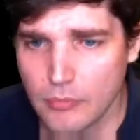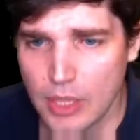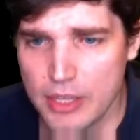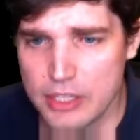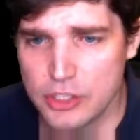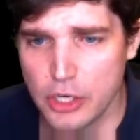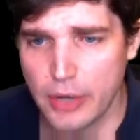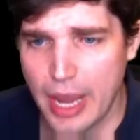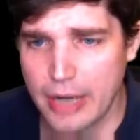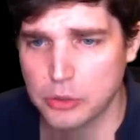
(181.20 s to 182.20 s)
this
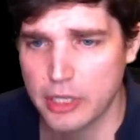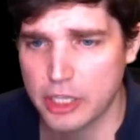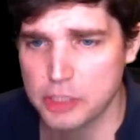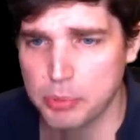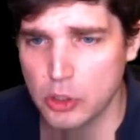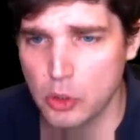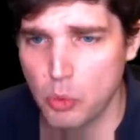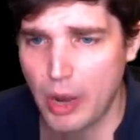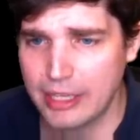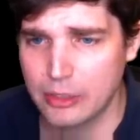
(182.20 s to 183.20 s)
year extra large blue,
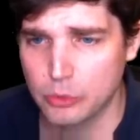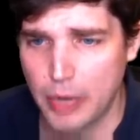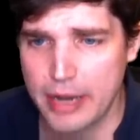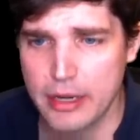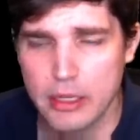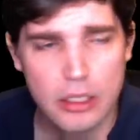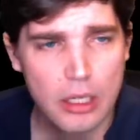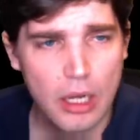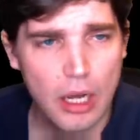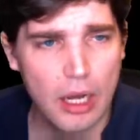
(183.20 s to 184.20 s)
white, and red.
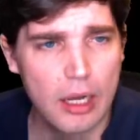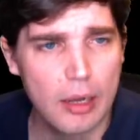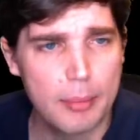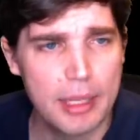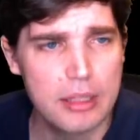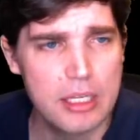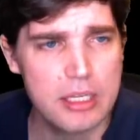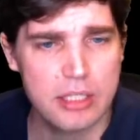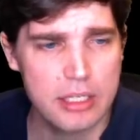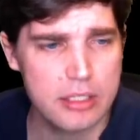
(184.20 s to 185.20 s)
Um,
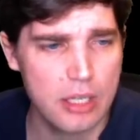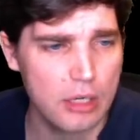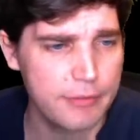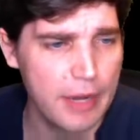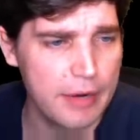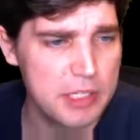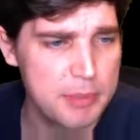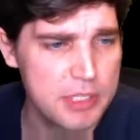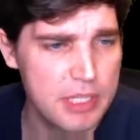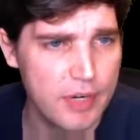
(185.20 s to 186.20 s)
these things are very
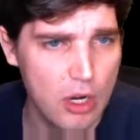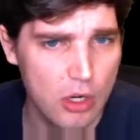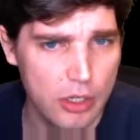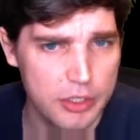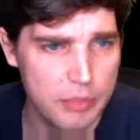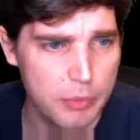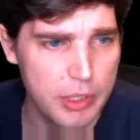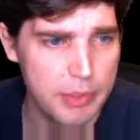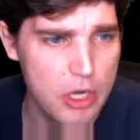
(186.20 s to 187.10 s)
specific cards, and we, we